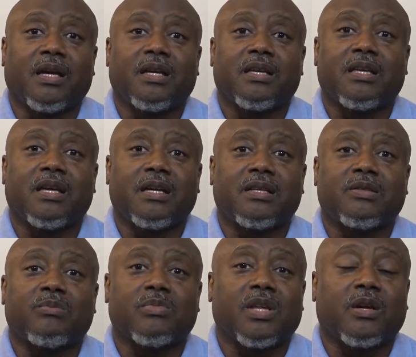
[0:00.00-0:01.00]
Yes,
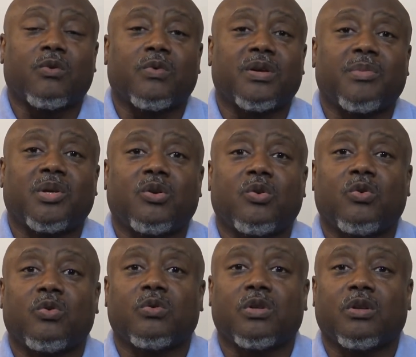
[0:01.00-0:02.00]
there are women
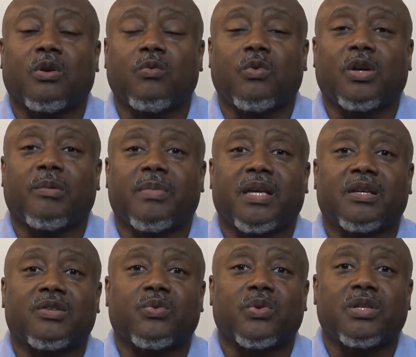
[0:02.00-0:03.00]
who, you know, want a
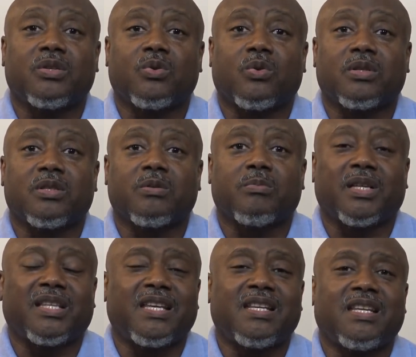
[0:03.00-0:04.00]
man's resources,
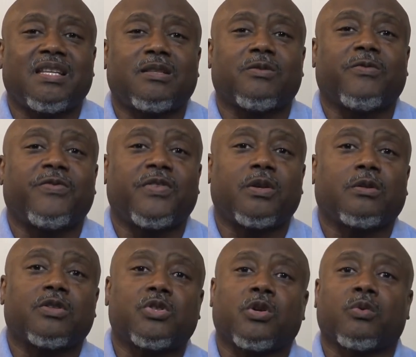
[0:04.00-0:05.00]
but they need to feel
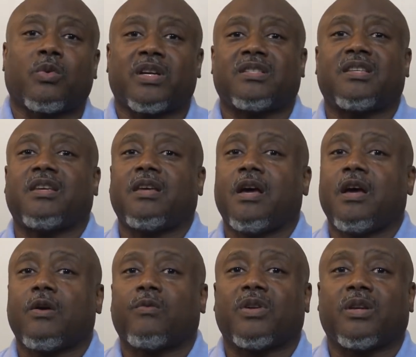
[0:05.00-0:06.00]
a certain way. See,
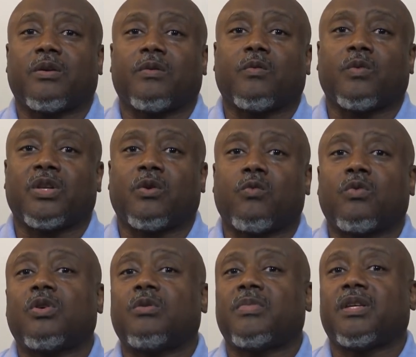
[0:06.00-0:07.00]
when a when a
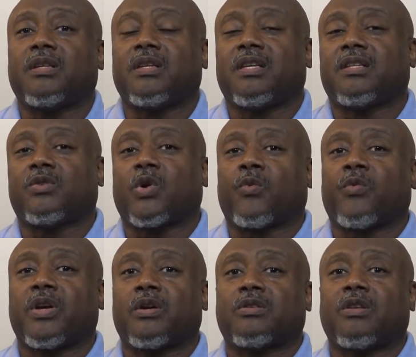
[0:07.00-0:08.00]
woman is
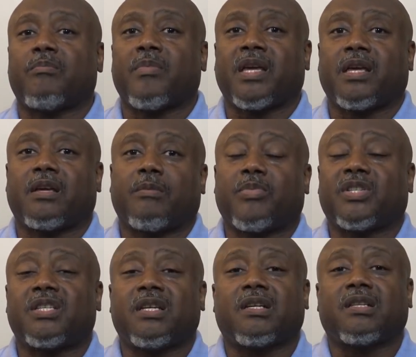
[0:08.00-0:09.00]
around a man,
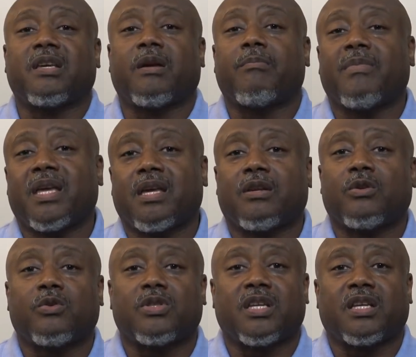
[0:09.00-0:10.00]
particularly a man
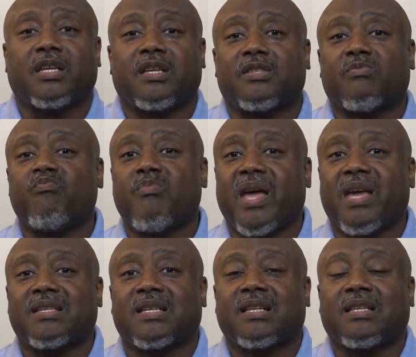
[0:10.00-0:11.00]
who's in his
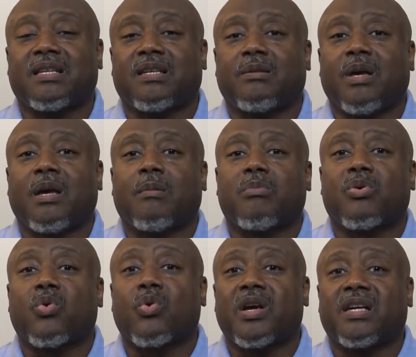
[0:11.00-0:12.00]
masculine
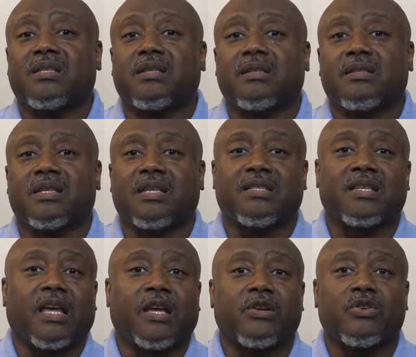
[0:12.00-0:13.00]
presence, his
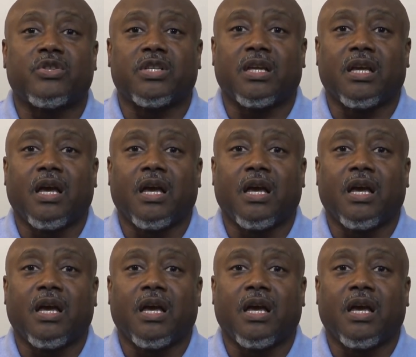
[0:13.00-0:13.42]
energy,